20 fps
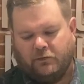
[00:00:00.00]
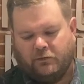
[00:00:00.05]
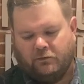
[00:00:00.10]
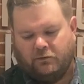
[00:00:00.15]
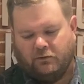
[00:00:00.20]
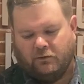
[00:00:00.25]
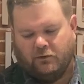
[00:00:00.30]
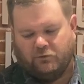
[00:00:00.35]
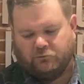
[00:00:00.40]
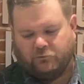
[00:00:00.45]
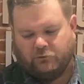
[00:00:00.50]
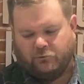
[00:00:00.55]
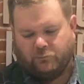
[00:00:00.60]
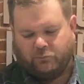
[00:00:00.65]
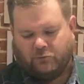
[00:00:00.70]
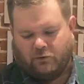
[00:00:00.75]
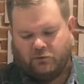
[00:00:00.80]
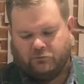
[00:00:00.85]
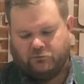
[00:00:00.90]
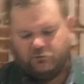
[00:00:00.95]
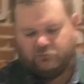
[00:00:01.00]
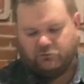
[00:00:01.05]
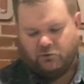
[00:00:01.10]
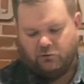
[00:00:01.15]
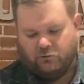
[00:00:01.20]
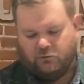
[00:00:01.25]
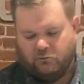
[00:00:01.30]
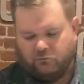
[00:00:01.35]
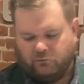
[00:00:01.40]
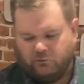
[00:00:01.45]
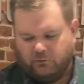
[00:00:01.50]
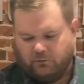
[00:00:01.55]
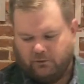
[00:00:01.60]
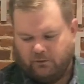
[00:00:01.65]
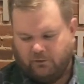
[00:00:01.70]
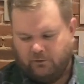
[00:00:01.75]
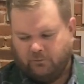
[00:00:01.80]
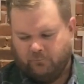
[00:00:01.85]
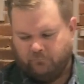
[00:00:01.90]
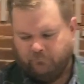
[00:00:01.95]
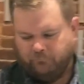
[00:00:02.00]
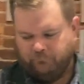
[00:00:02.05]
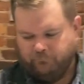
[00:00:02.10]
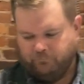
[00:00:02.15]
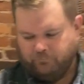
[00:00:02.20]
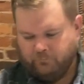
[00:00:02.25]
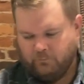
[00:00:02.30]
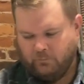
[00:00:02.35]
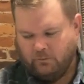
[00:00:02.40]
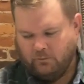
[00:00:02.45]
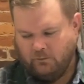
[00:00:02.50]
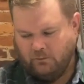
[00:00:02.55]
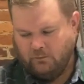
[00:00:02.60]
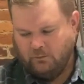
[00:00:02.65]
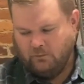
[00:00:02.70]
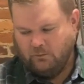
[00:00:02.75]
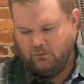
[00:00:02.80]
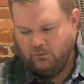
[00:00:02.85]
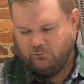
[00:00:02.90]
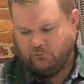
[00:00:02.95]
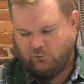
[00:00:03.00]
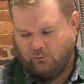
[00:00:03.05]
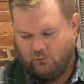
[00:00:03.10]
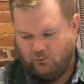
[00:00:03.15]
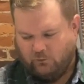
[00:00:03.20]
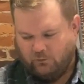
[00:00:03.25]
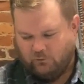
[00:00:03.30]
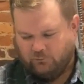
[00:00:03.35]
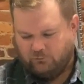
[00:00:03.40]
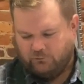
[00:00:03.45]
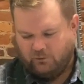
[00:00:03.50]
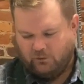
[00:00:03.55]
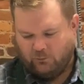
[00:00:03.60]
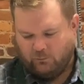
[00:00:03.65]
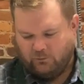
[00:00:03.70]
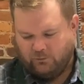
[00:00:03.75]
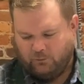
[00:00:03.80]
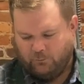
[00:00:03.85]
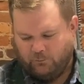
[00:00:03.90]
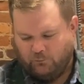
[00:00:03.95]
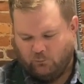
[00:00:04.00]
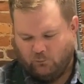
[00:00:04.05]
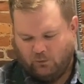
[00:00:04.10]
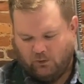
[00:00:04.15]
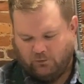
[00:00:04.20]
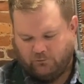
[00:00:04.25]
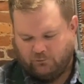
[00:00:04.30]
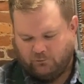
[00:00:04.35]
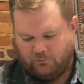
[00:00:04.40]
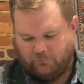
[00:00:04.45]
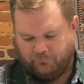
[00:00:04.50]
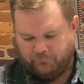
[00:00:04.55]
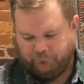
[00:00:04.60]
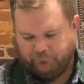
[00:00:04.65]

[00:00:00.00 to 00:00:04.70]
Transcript: then you got to start the process all over again. So stick with them and watch them.